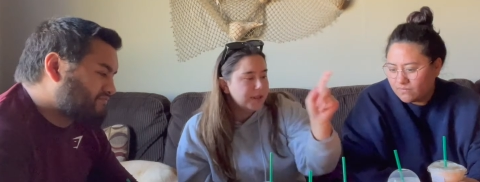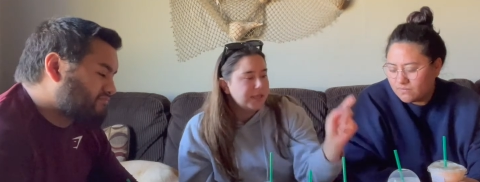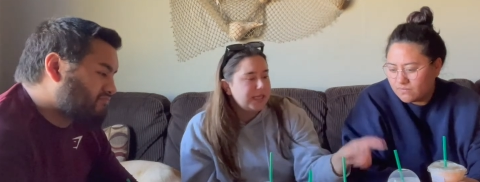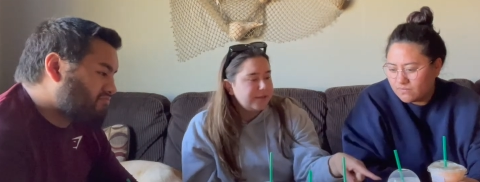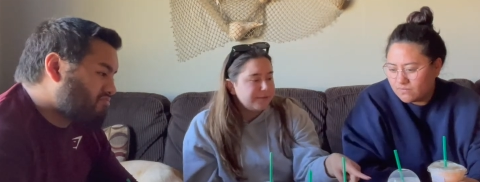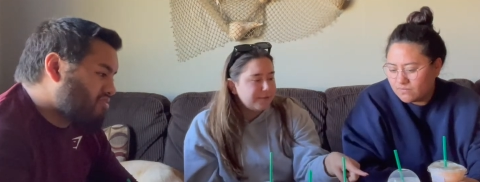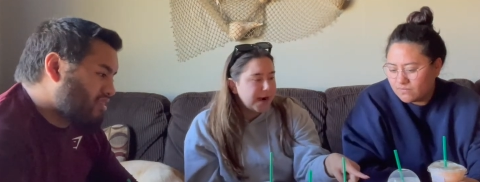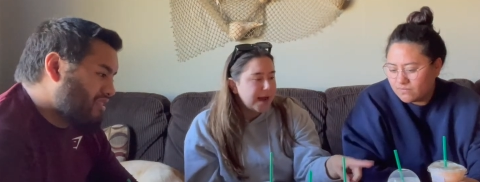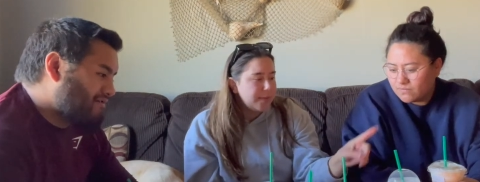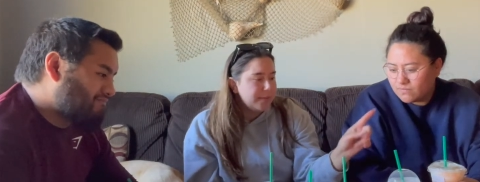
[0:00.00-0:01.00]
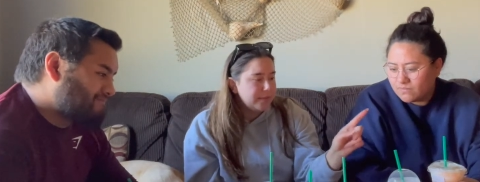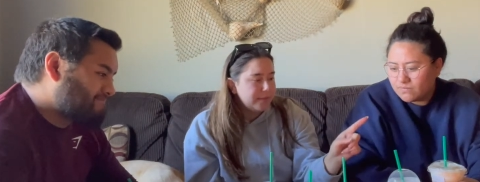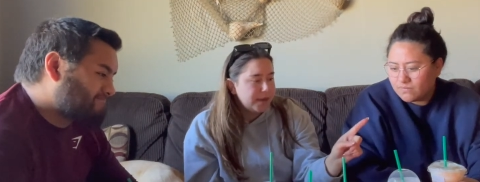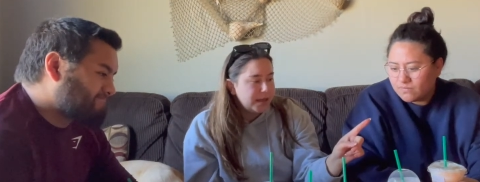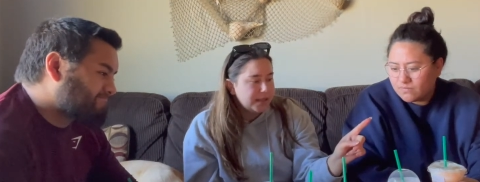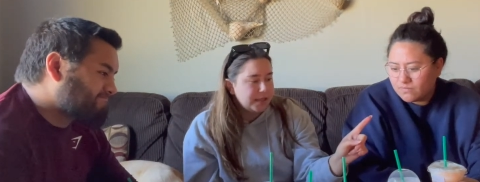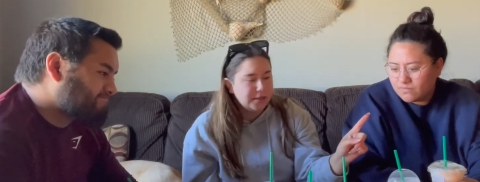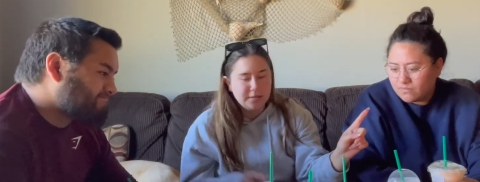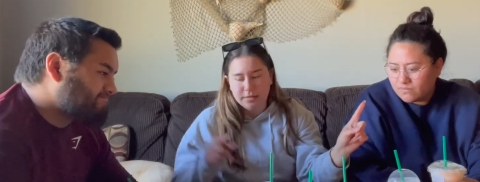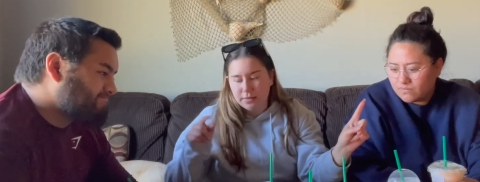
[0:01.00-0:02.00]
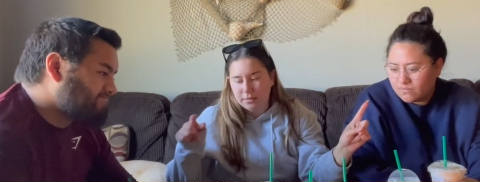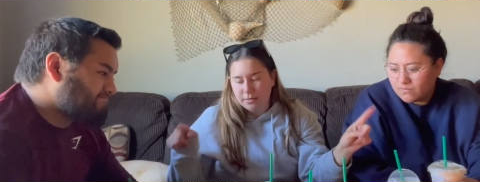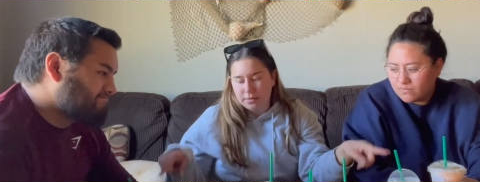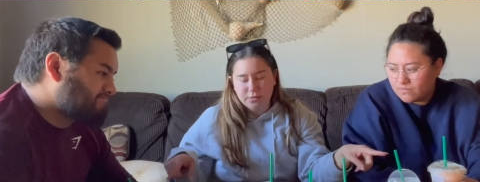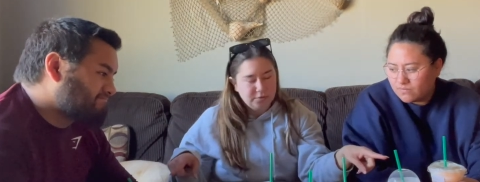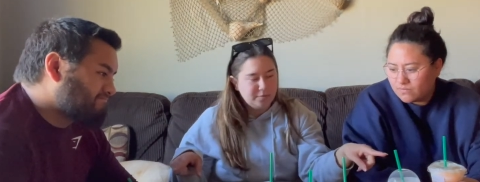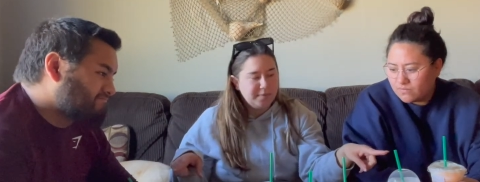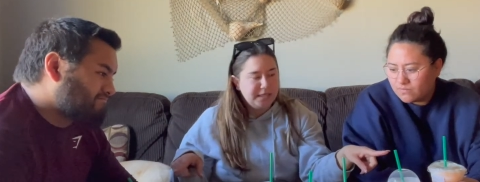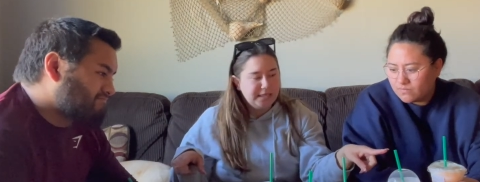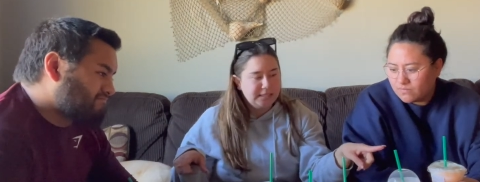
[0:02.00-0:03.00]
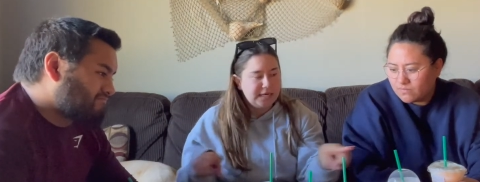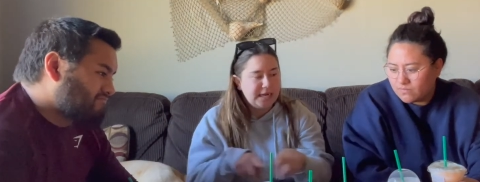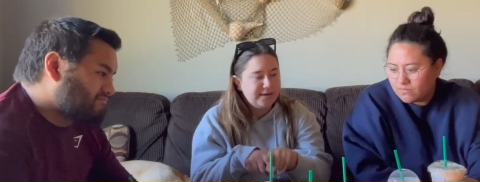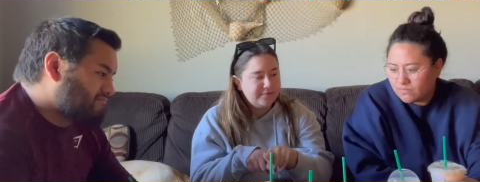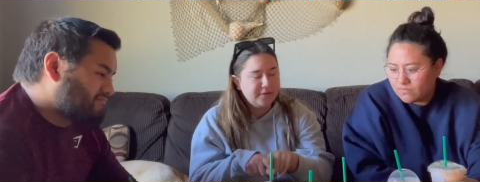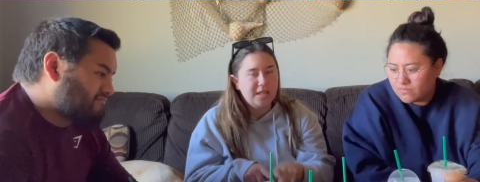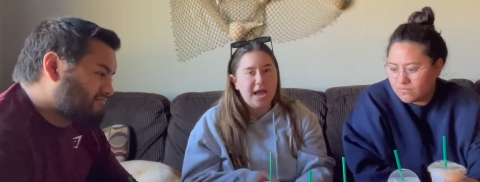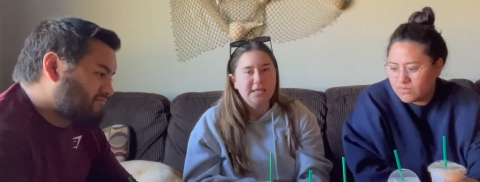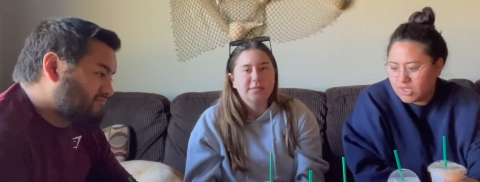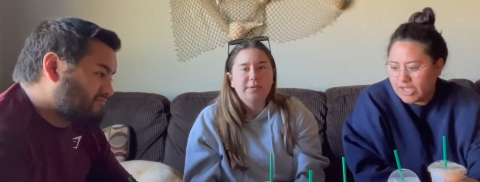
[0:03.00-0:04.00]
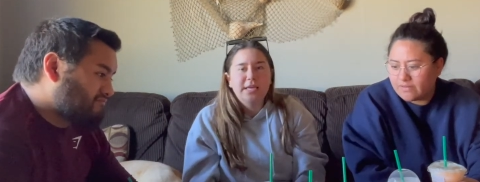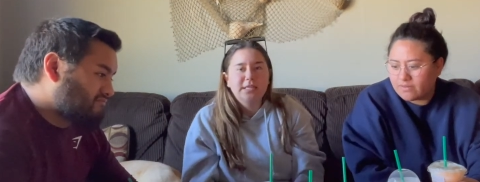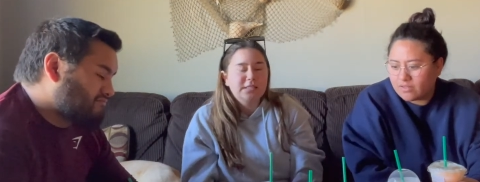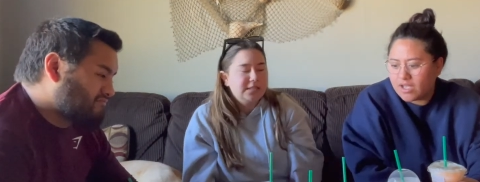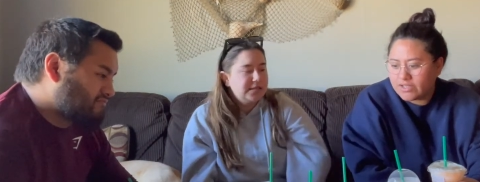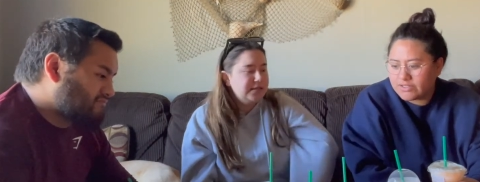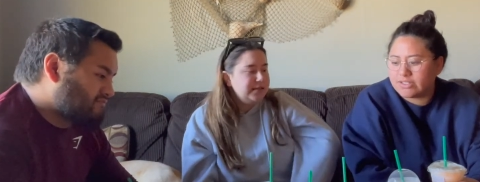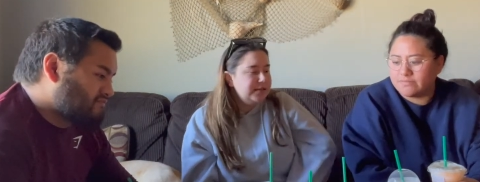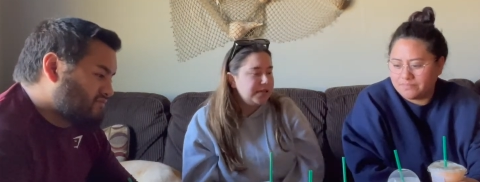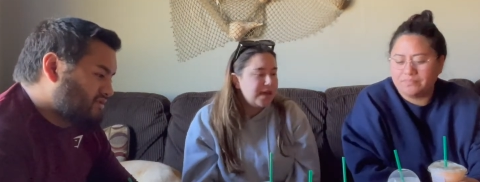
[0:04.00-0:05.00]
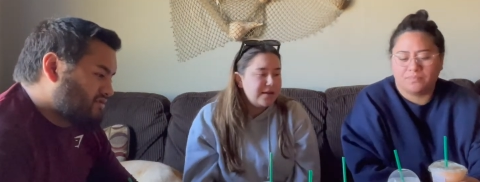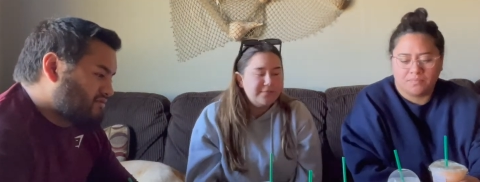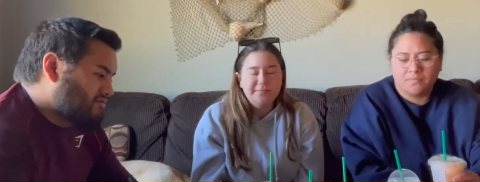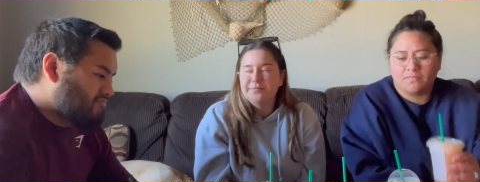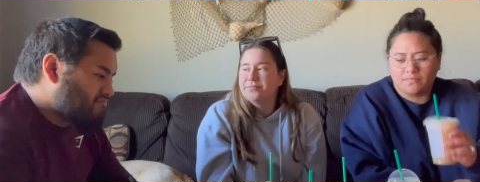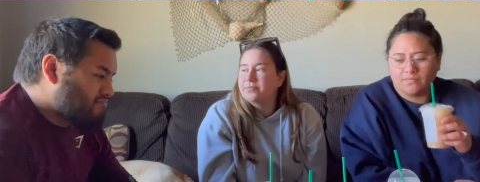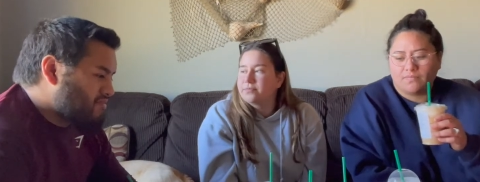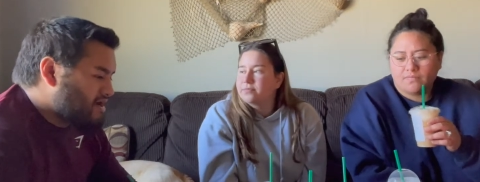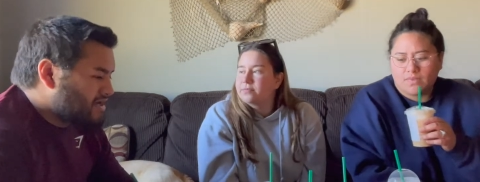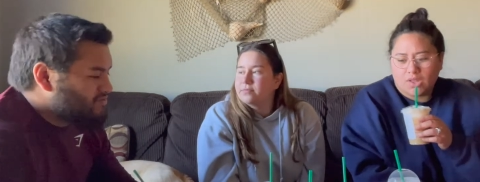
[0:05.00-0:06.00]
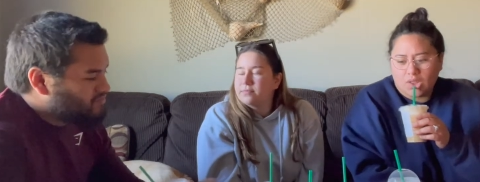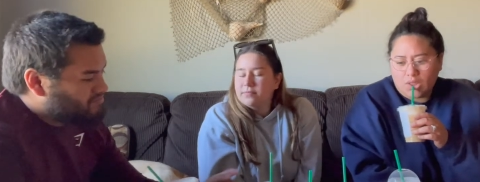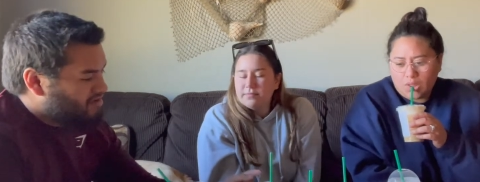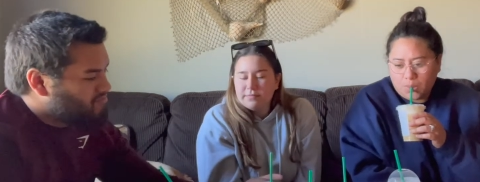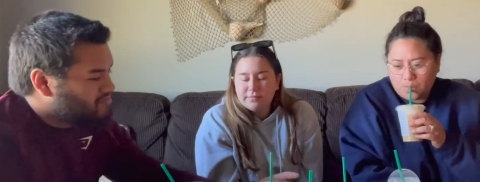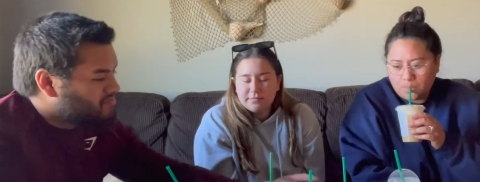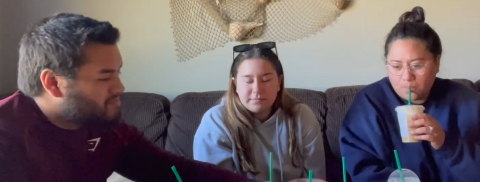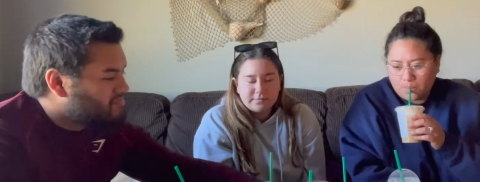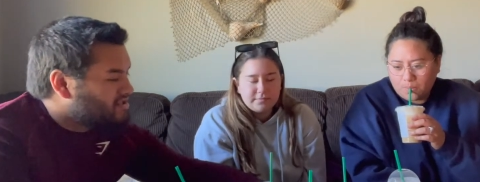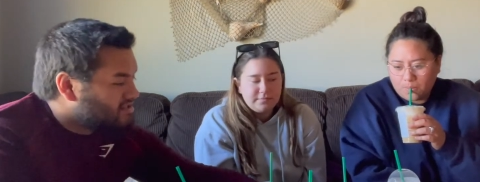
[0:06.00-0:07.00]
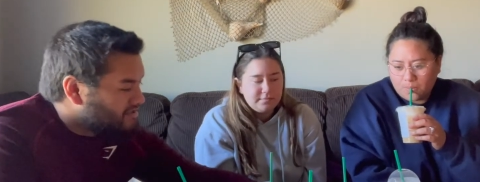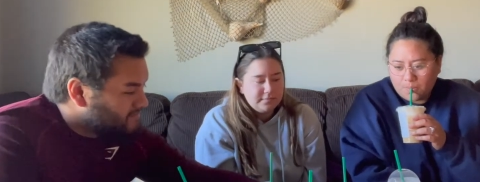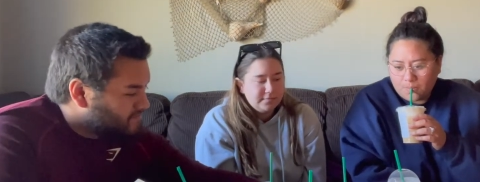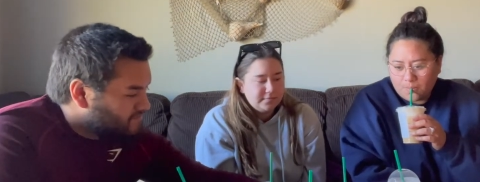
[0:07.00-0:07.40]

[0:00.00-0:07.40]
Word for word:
Speaker 1: then the frat, and then those would be like tied for last. Tied place. for last. Yeah.
Speaker 2: Mine would probably be.